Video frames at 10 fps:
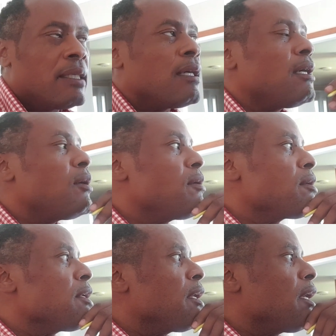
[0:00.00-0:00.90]
now,
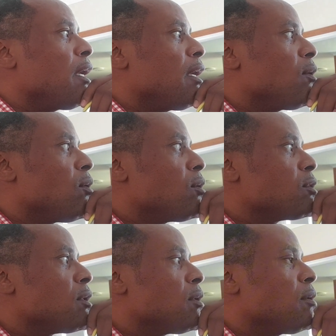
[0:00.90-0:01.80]
and
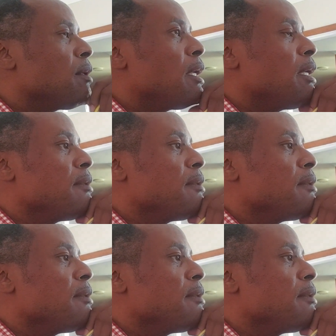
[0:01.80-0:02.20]
also